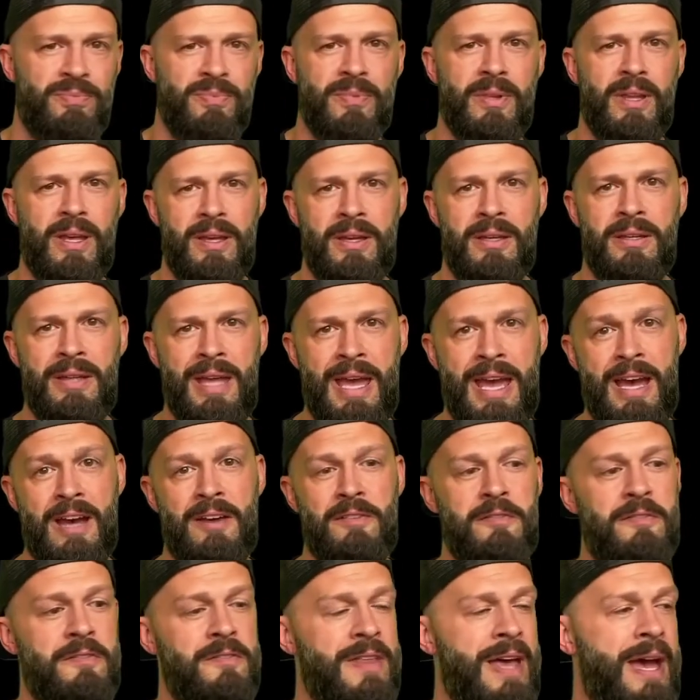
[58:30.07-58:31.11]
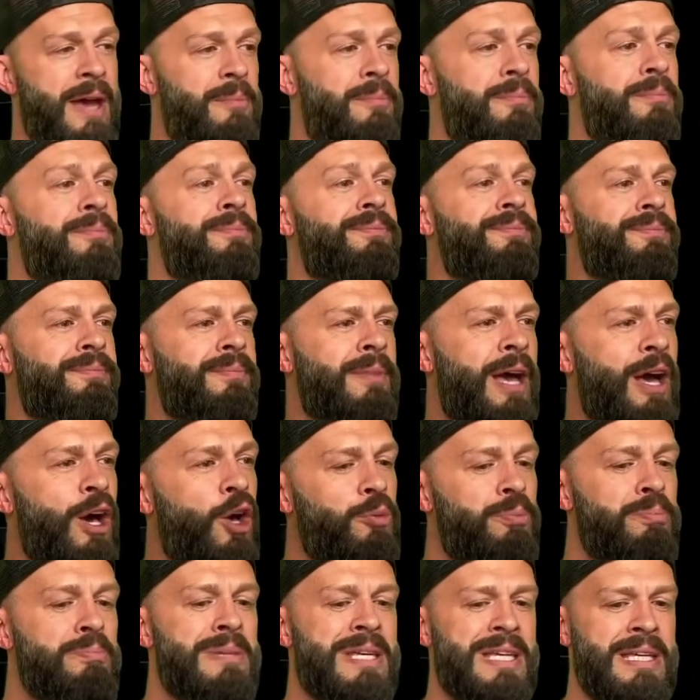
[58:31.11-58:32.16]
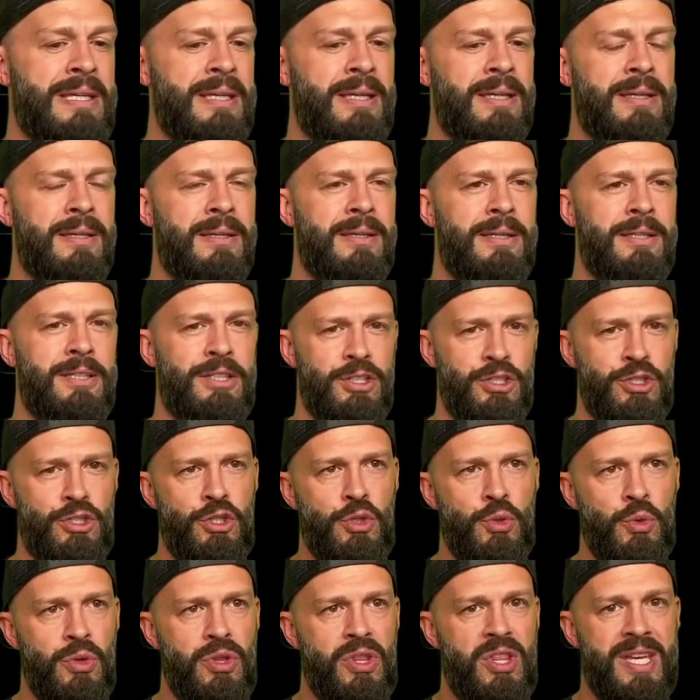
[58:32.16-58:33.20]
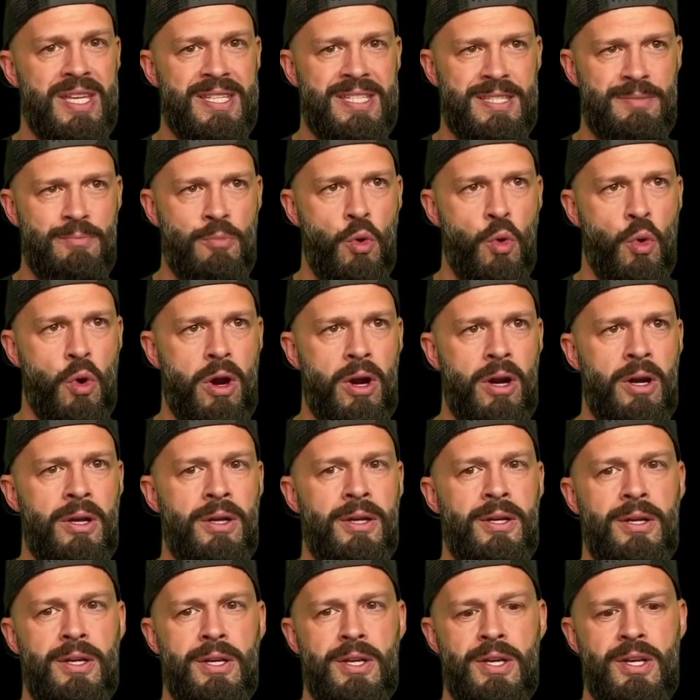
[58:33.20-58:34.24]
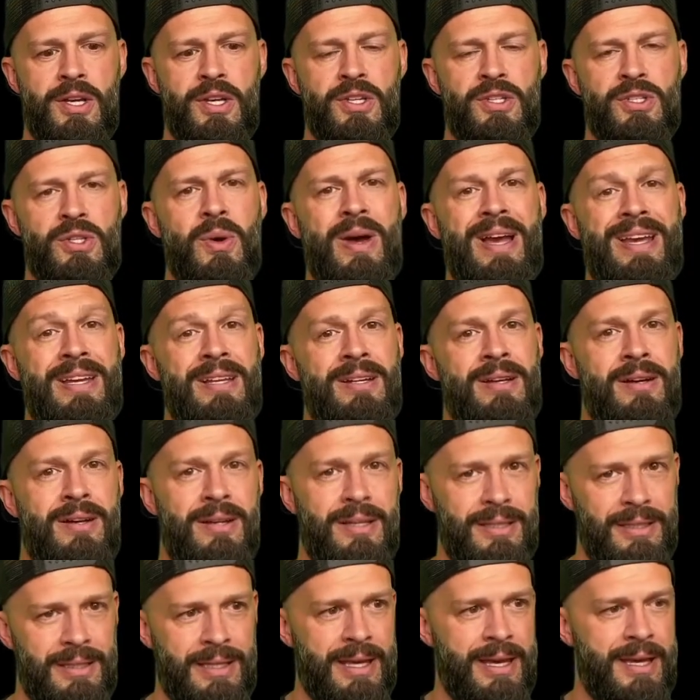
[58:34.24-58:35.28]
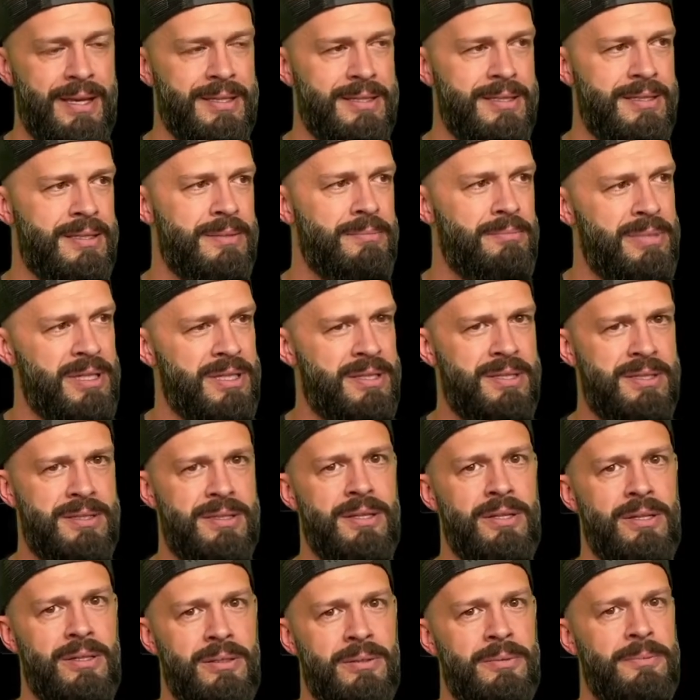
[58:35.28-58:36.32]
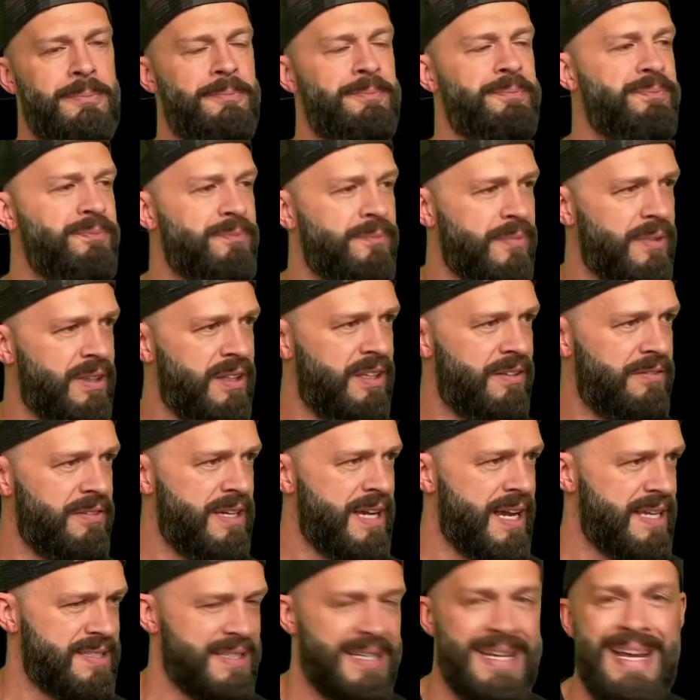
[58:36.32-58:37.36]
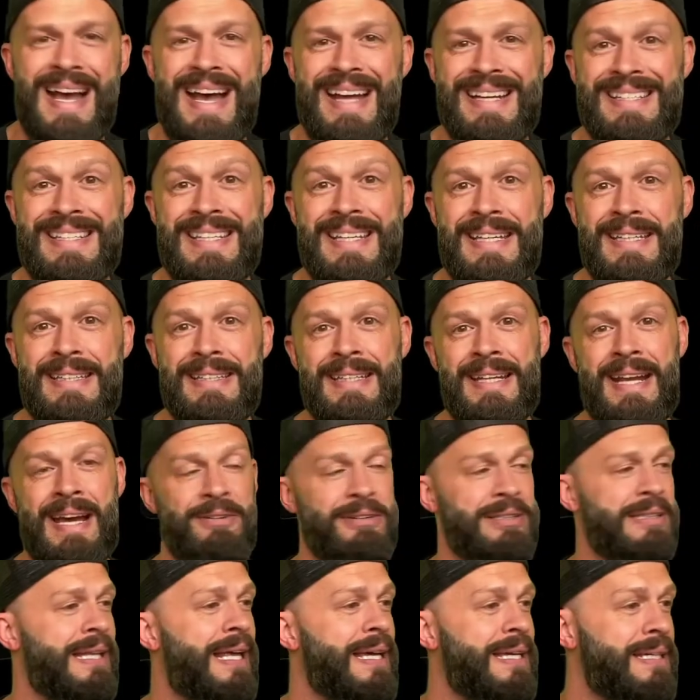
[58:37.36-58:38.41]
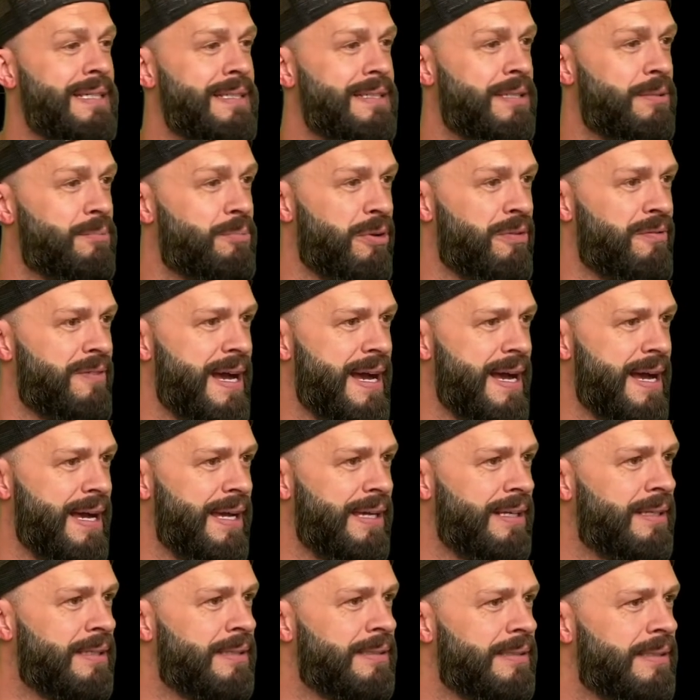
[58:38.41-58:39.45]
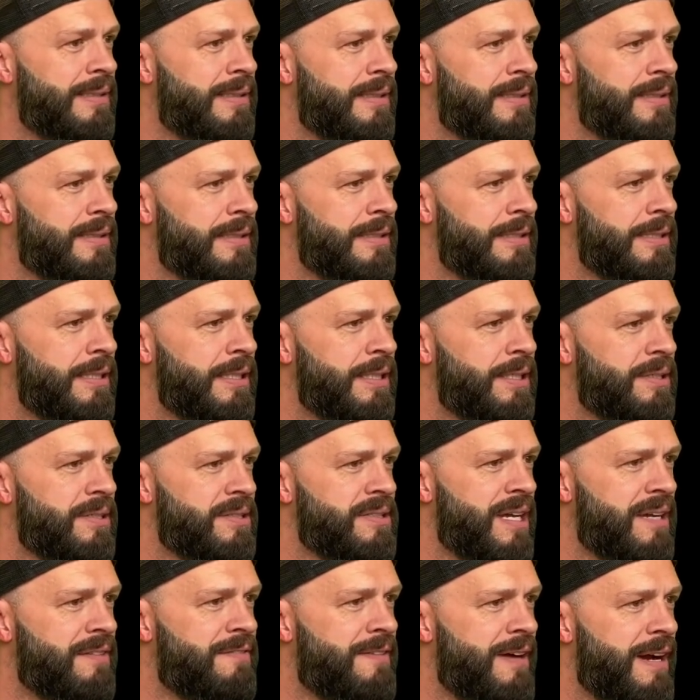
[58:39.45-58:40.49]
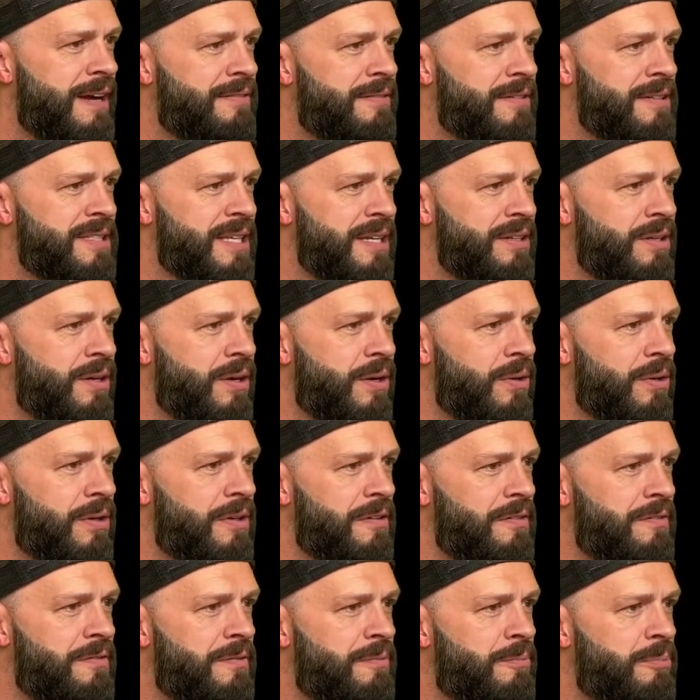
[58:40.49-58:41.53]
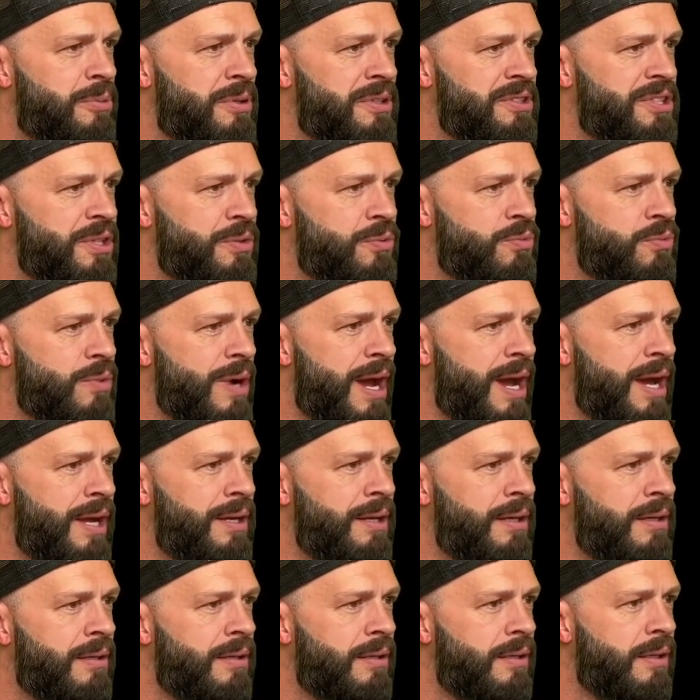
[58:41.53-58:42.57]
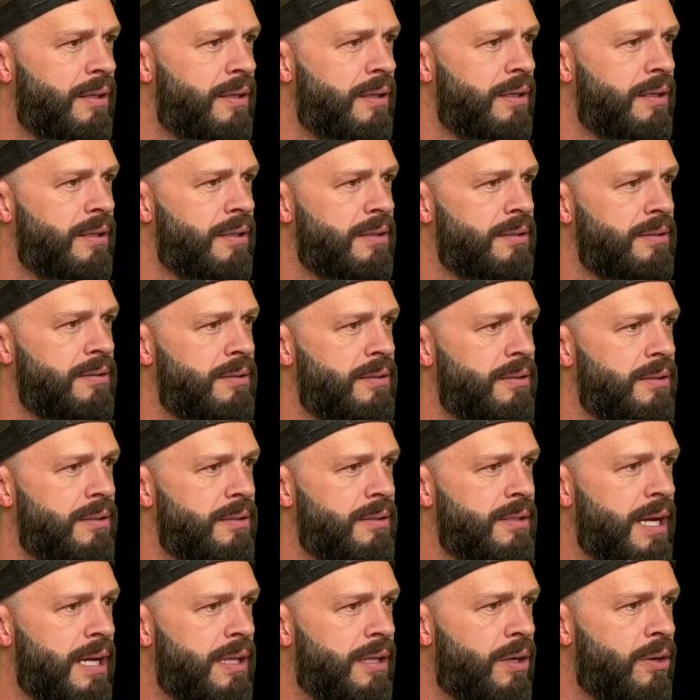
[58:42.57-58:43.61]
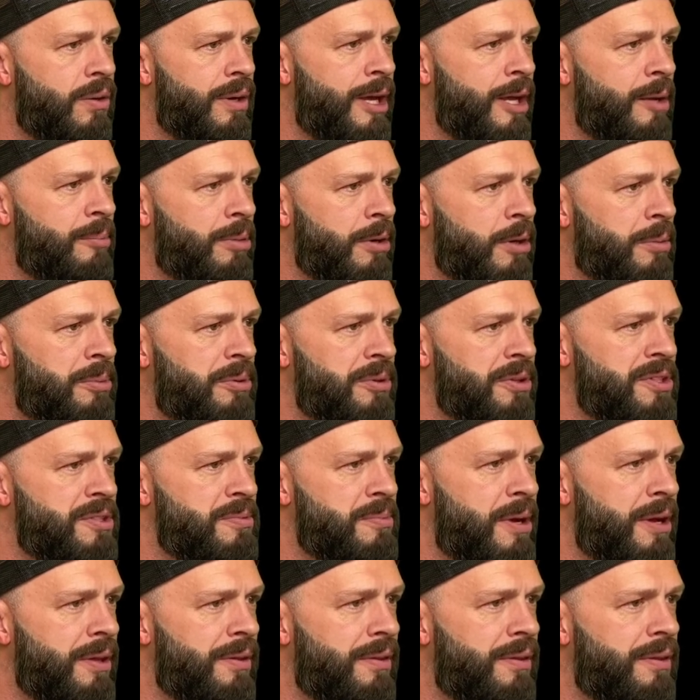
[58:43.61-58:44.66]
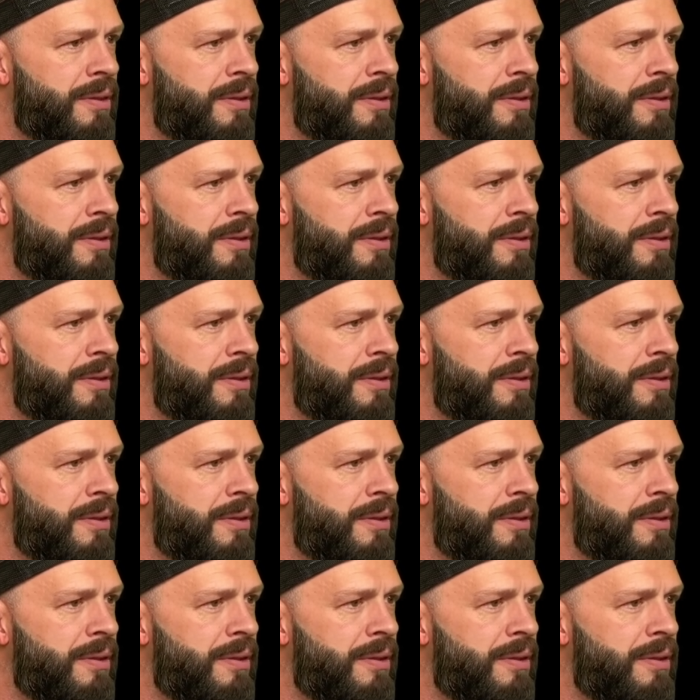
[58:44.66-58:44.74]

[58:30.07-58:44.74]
and have that help me do this more so I can hunt less but still give you guys the content that I would like to provide. There's like 5 of us I know of printed red, yellow, and purple this month.